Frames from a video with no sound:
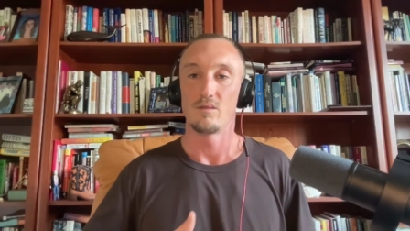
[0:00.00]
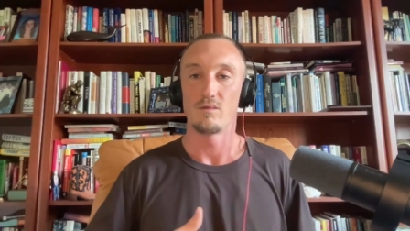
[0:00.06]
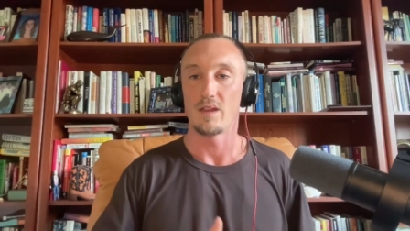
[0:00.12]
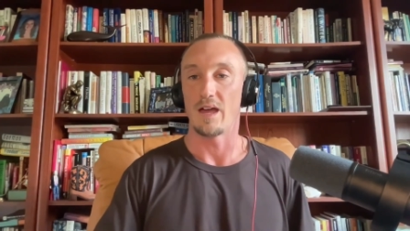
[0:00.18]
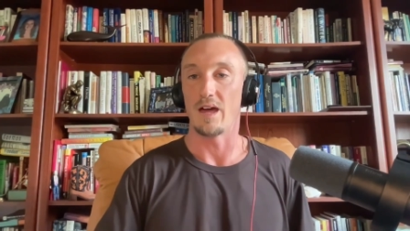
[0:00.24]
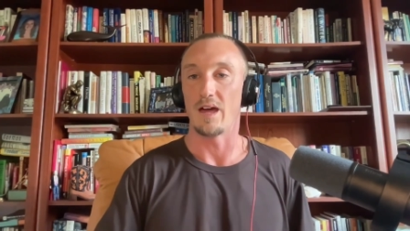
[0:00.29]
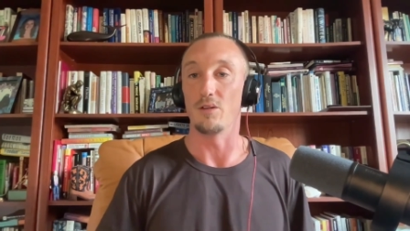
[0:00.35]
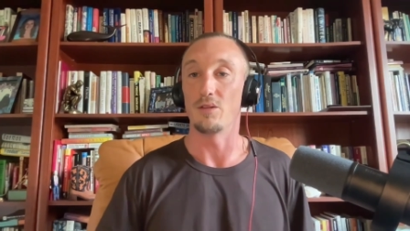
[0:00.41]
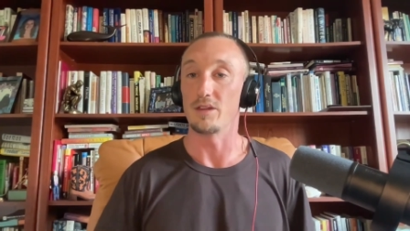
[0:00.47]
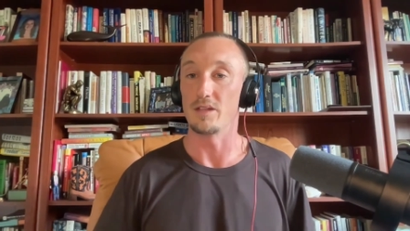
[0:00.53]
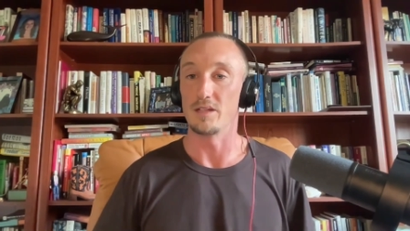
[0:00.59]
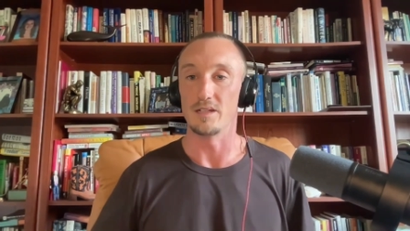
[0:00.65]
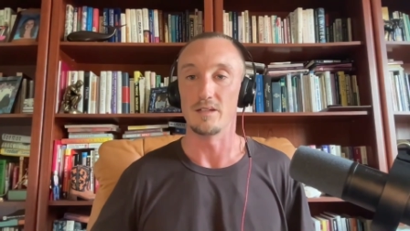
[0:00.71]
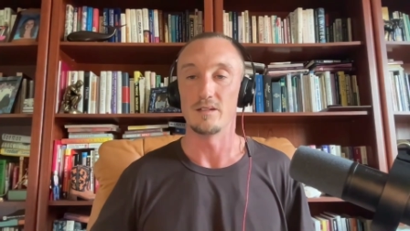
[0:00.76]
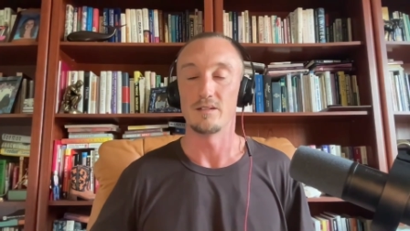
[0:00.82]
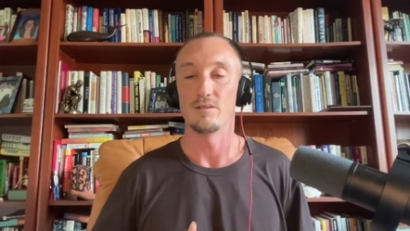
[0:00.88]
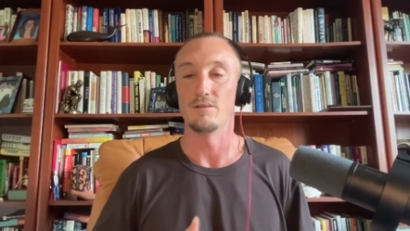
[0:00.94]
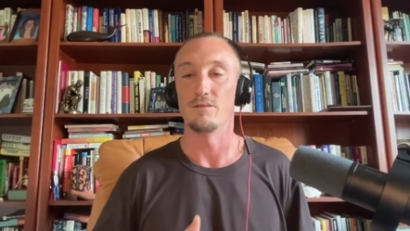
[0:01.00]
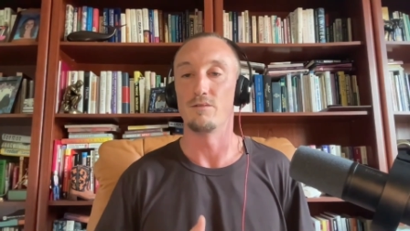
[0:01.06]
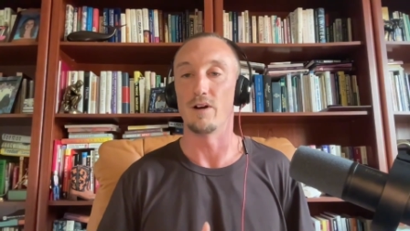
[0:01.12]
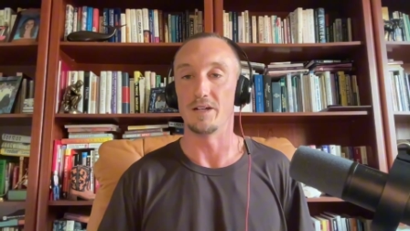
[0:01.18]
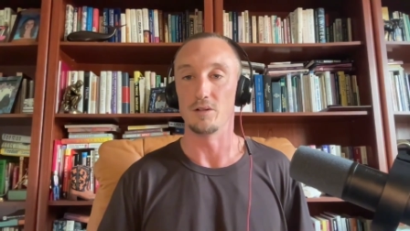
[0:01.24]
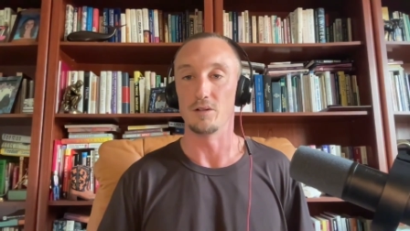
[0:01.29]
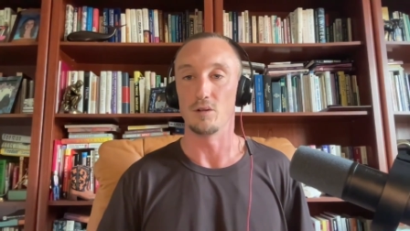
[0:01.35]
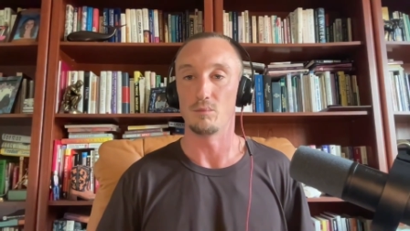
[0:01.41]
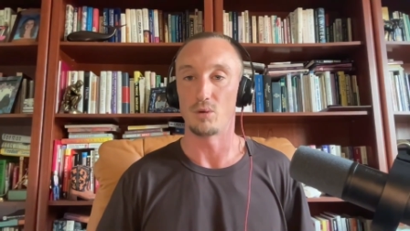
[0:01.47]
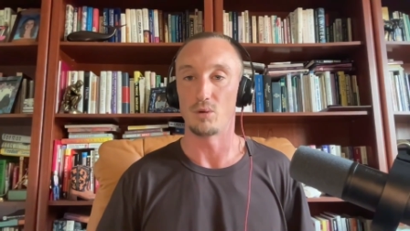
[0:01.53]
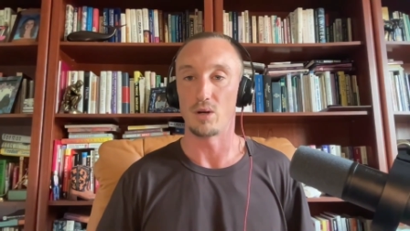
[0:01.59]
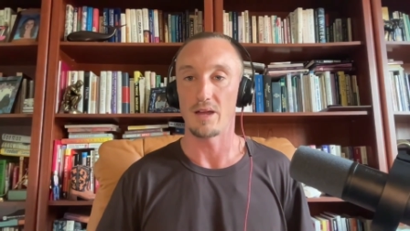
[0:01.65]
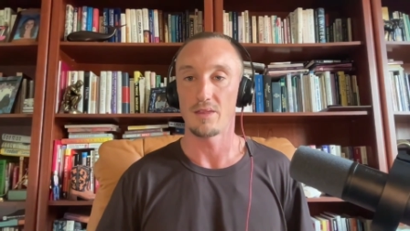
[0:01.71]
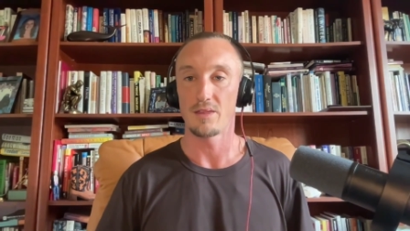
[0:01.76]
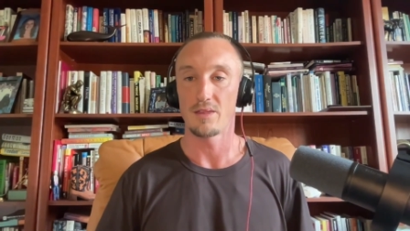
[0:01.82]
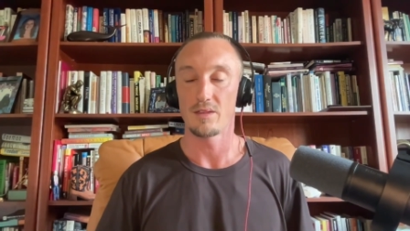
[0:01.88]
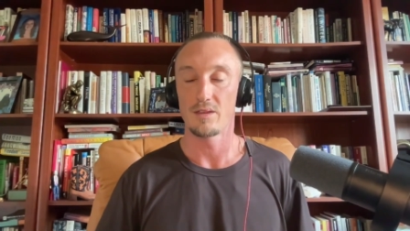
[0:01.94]
healthy, vital
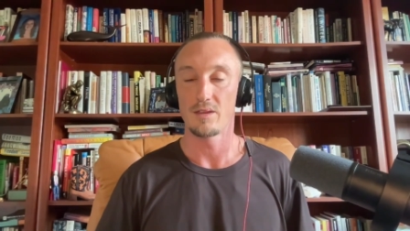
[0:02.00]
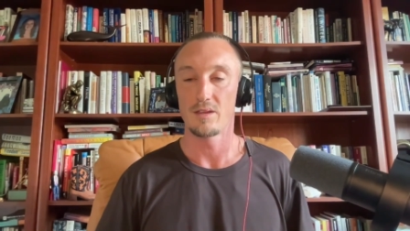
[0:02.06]
breath.